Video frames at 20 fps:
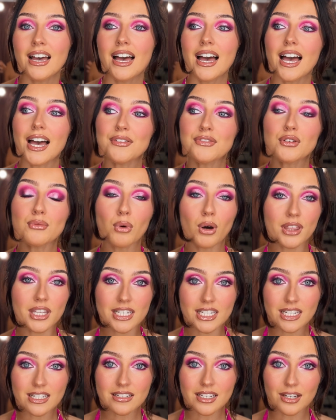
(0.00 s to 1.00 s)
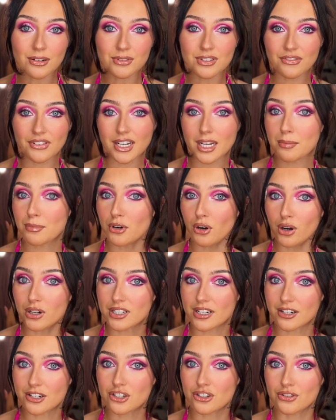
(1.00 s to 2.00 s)
If you want the details of any
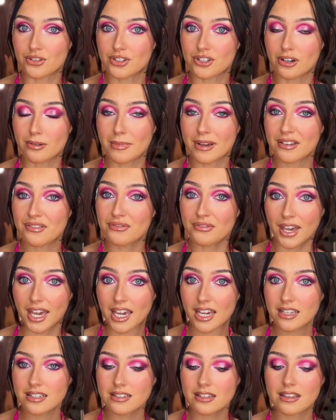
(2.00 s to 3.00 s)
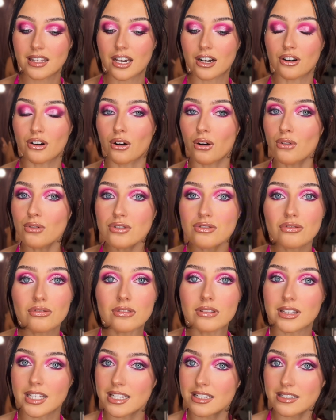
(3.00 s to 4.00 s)
products used on my face, they are also
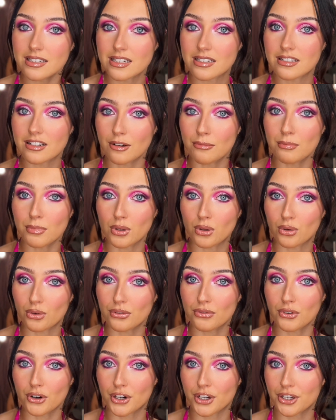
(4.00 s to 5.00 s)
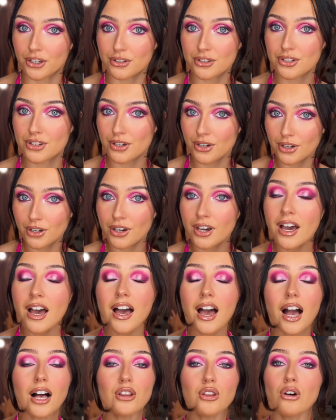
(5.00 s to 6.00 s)
listed down below for you too,
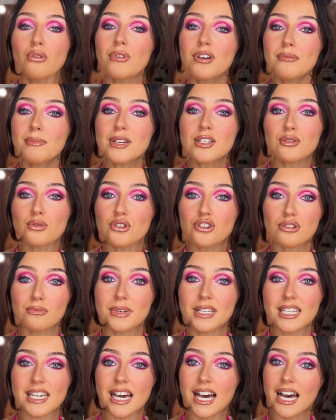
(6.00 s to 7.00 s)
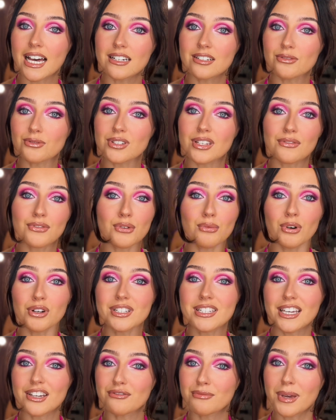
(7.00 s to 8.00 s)
along with my social media handles if you want
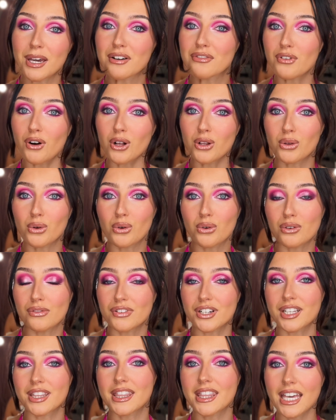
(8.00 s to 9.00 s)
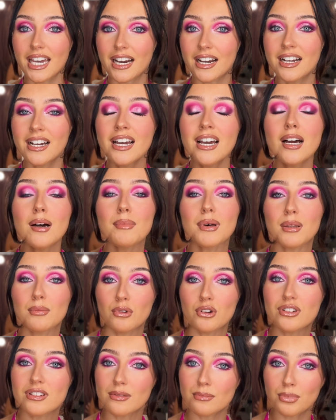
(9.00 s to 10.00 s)
to give me a follow over there. But the
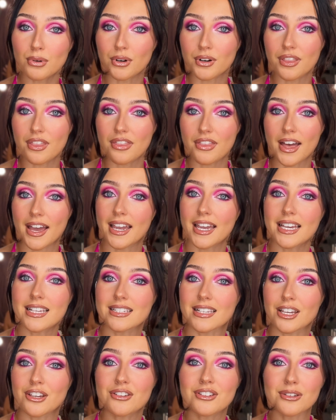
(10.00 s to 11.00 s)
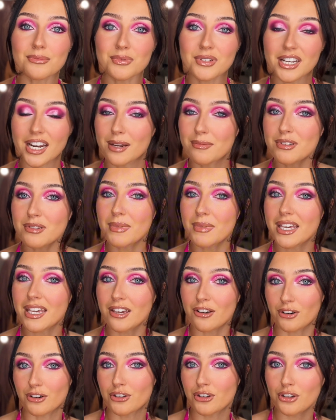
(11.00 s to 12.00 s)
most important thing is that you subscribe
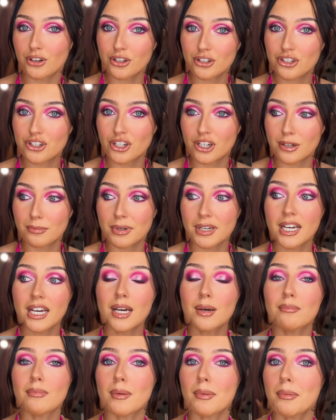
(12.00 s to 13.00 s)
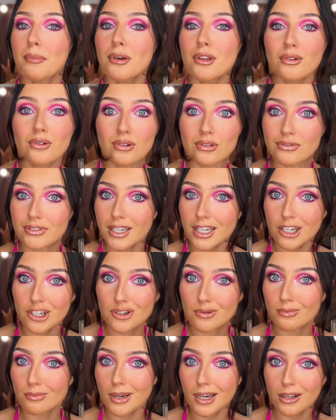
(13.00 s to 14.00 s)
here on YouTube, maybe put the
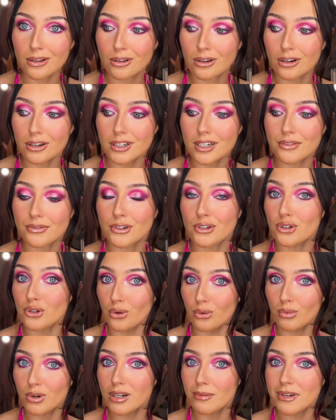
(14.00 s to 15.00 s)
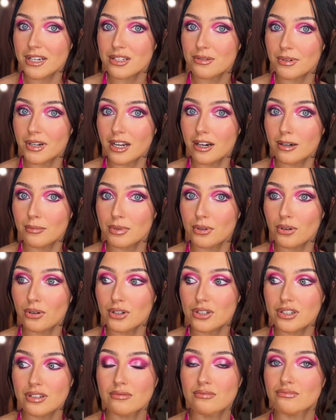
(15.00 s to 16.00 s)
notification bell on if you don't want to miss when I
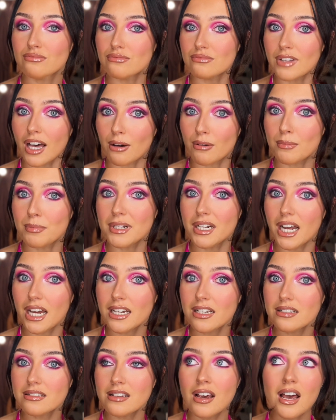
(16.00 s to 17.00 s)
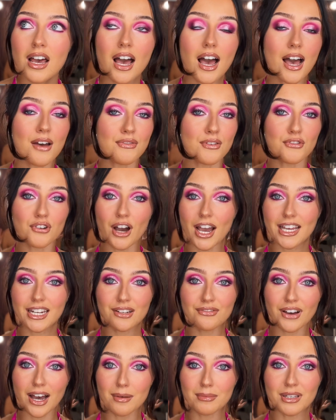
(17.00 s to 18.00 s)
upload. That would be nice. If you've got any
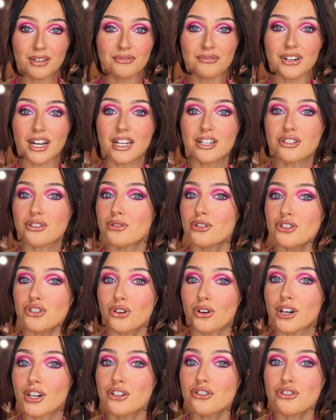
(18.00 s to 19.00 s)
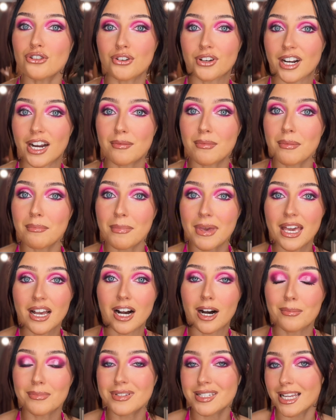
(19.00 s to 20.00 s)
family and friends who enjoy true crime and
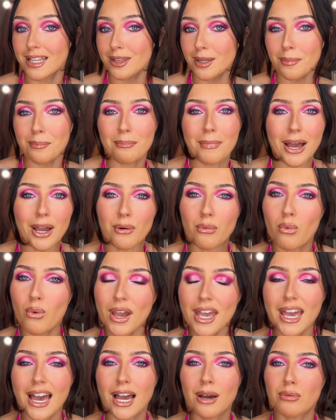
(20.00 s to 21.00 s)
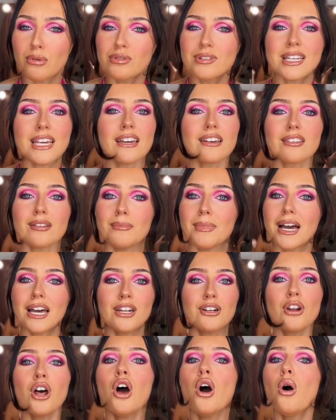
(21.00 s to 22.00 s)
makeup, send them my way. I will take them
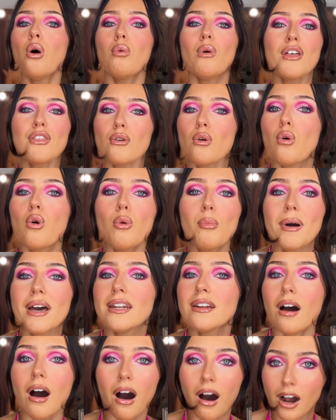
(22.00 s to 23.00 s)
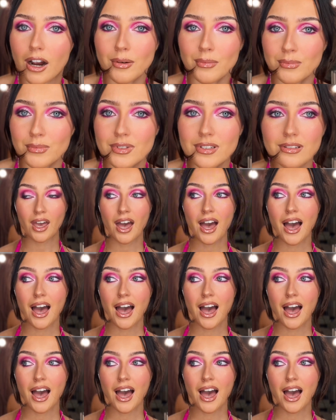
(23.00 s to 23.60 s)
in with open arms.